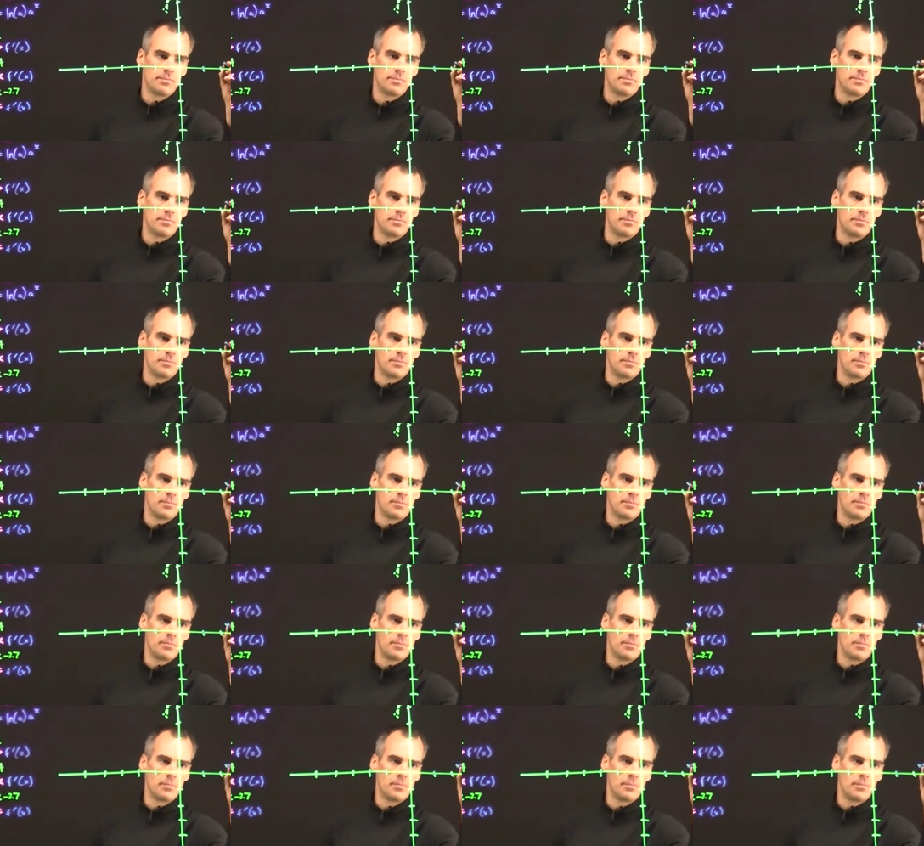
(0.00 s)

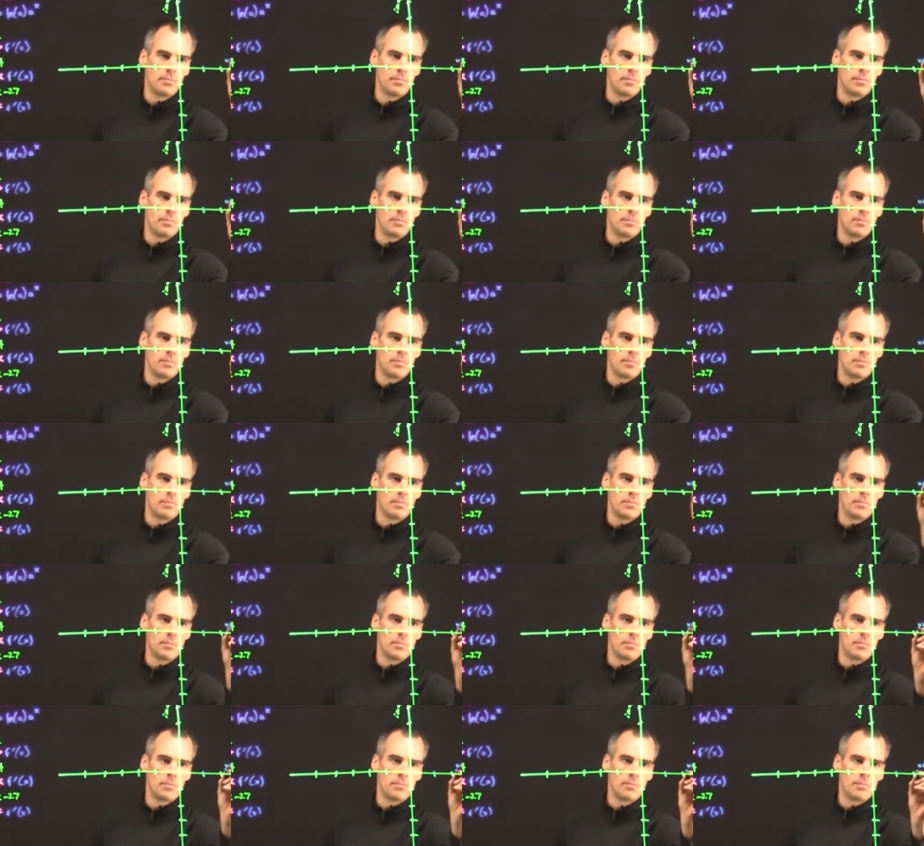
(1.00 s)

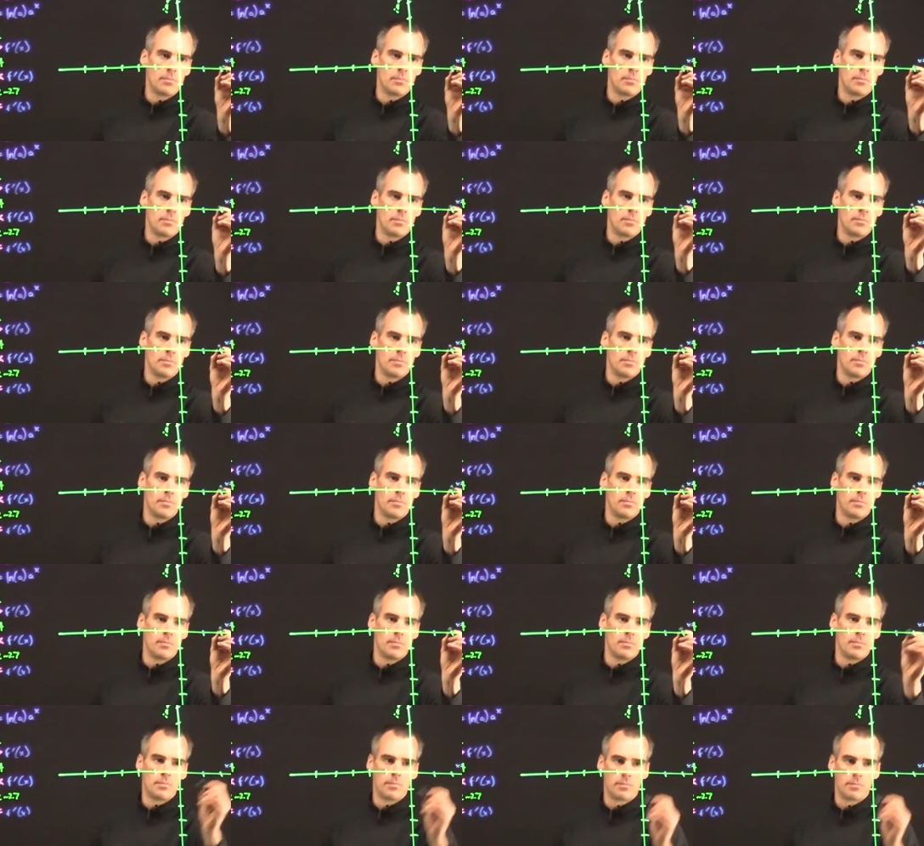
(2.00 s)

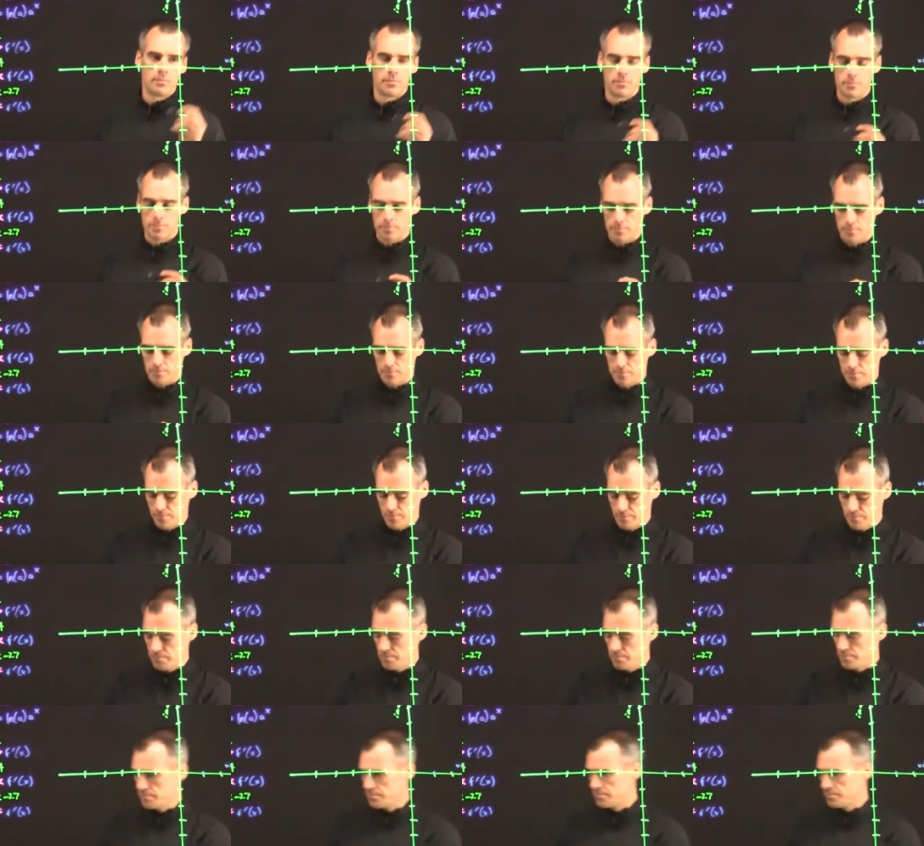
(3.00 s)

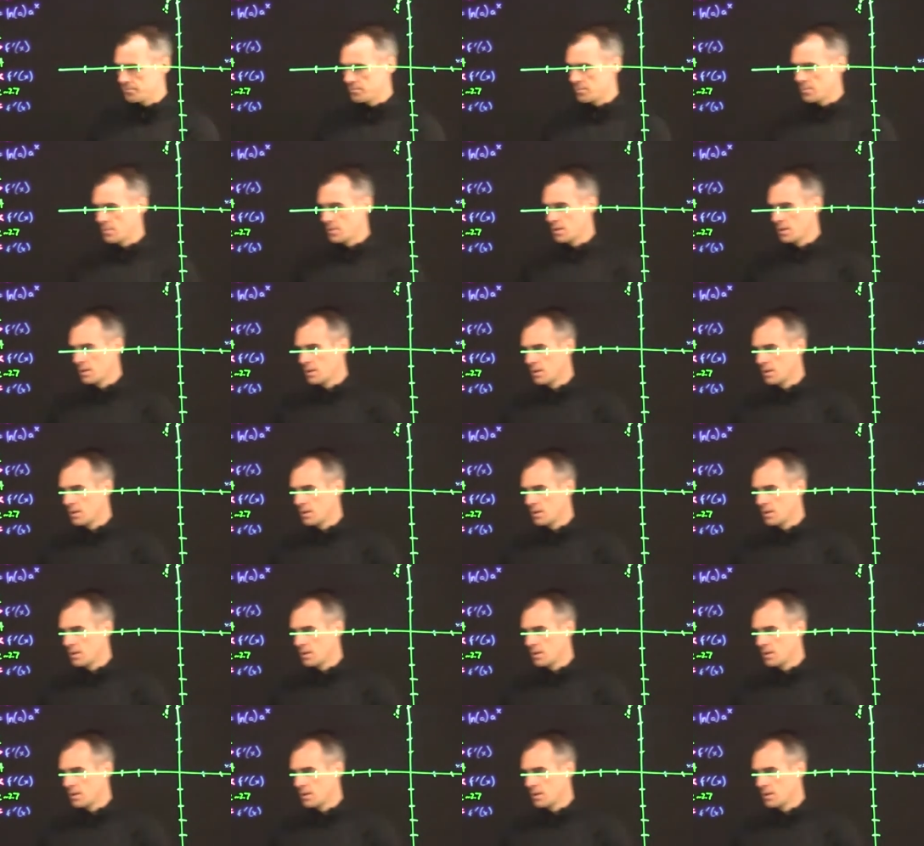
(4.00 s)
(silence)